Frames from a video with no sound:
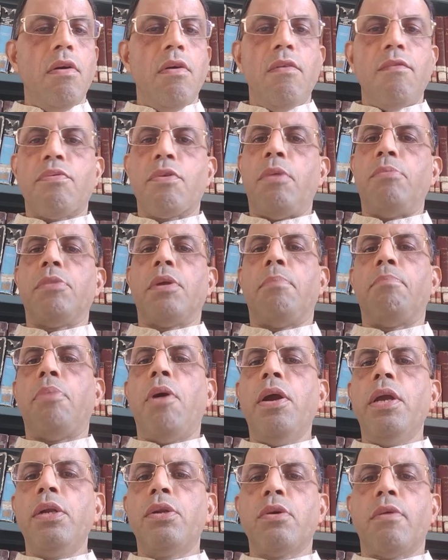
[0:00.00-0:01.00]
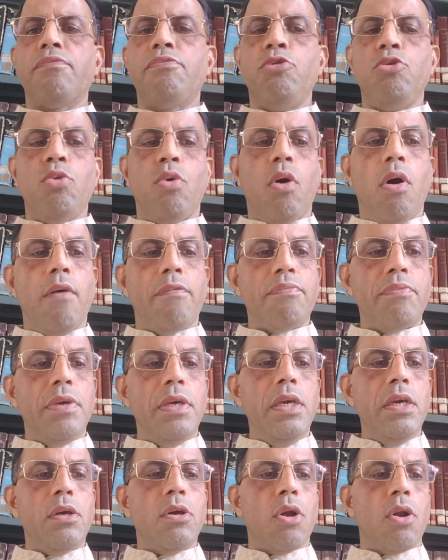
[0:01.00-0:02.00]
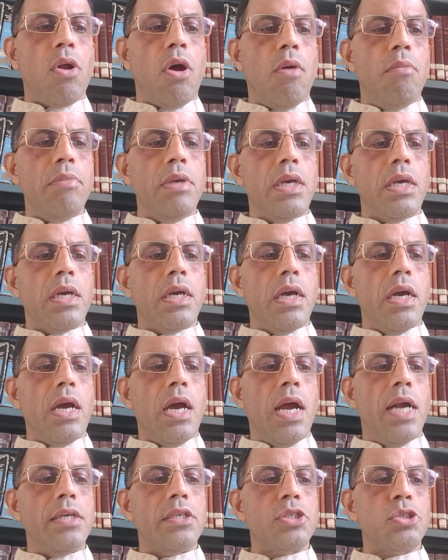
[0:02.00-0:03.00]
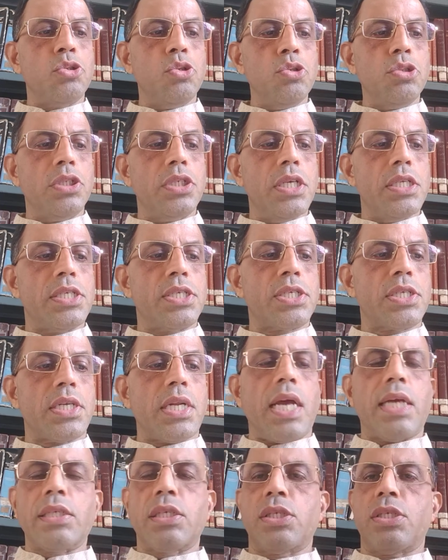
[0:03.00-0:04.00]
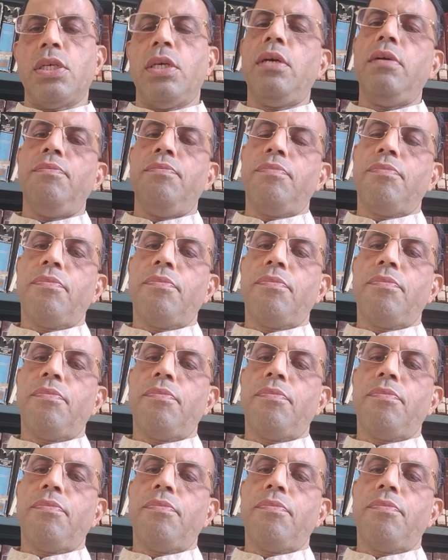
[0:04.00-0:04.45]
from the point of view of economic and social structure